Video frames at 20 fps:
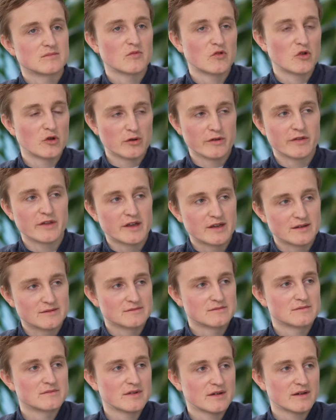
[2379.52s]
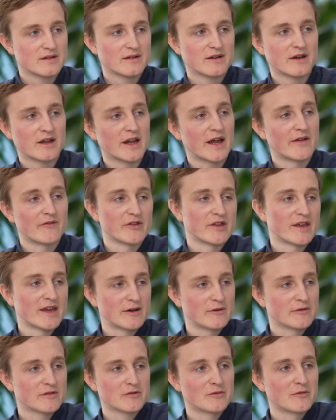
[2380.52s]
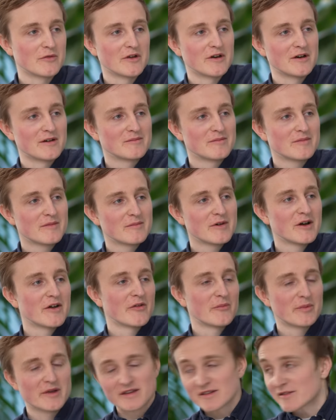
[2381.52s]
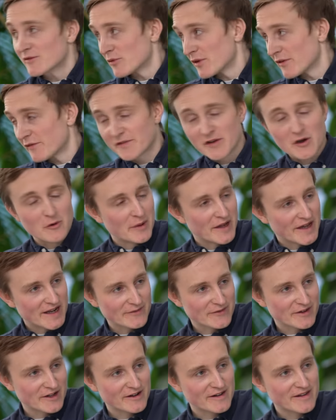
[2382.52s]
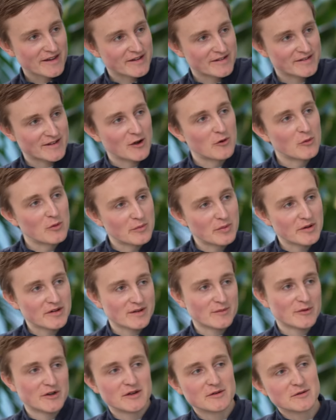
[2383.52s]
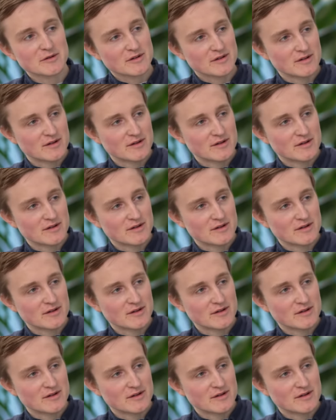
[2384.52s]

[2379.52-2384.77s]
do your thing, and everything else, all the other bits, all the filming and everything like that is dealt with by someone else.